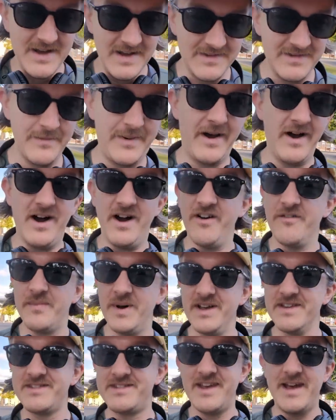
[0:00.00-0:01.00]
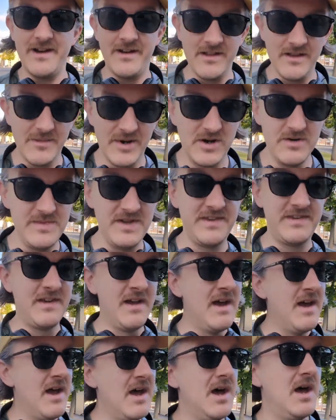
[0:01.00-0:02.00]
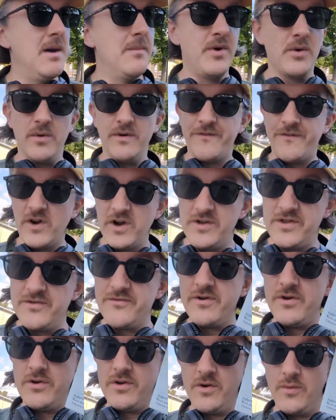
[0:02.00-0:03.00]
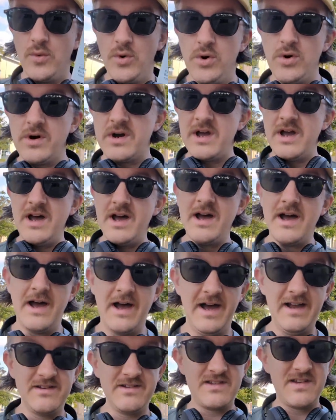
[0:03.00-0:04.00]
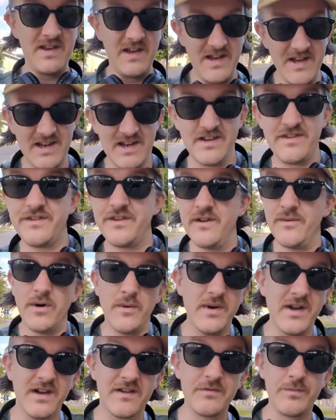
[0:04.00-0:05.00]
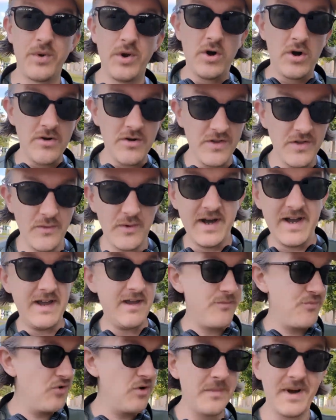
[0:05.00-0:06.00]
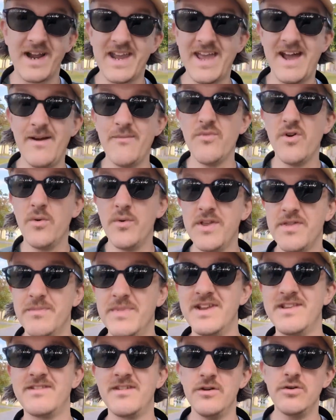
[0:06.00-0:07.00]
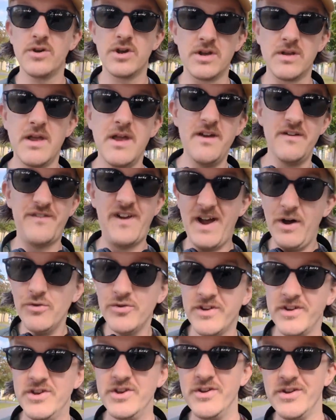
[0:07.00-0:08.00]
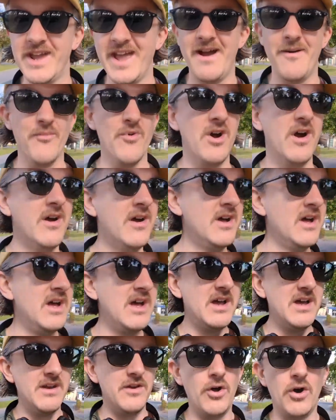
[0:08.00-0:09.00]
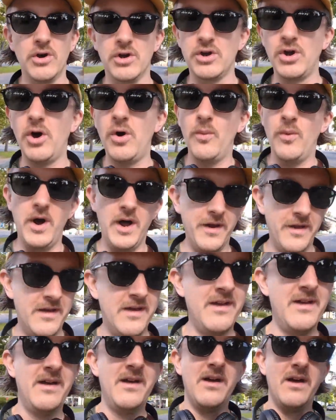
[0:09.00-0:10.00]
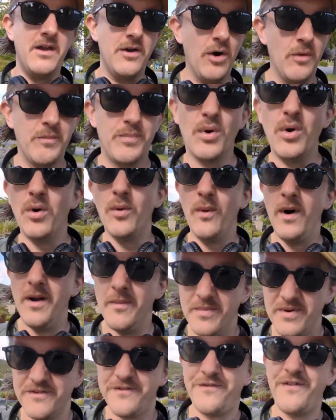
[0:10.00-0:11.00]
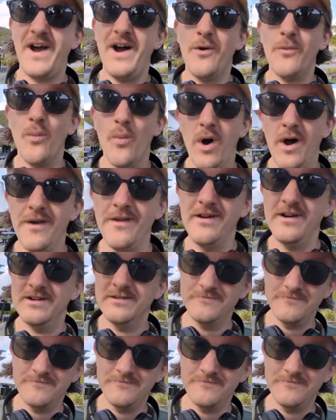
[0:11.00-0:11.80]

It's about 10:30 at the moment. But we'll follow the route of the walk and you can see what we explore on the way. Brought my camera with me too. Found a new camera. Not got one. Not bought one, but found one.